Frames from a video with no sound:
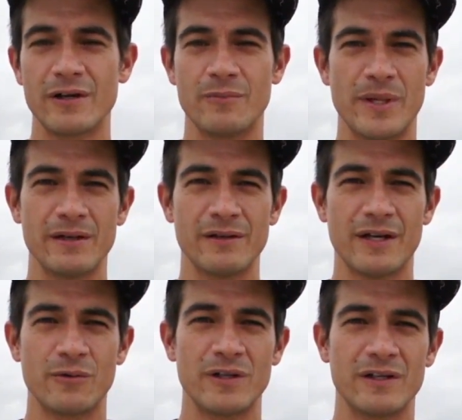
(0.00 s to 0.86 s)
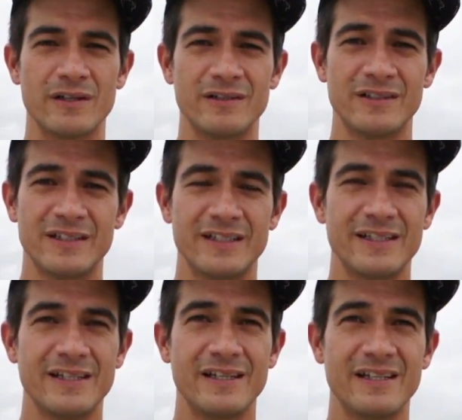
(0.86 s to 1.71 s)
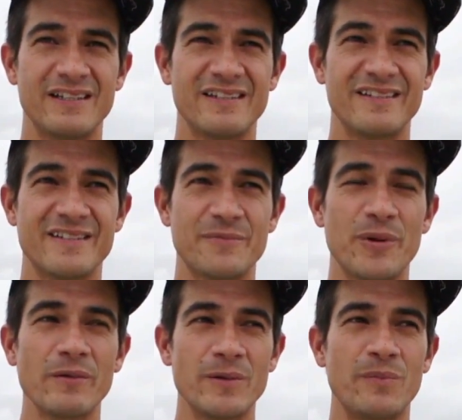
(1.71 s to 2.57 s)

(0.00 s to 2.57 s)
how to bail that well, and it's probably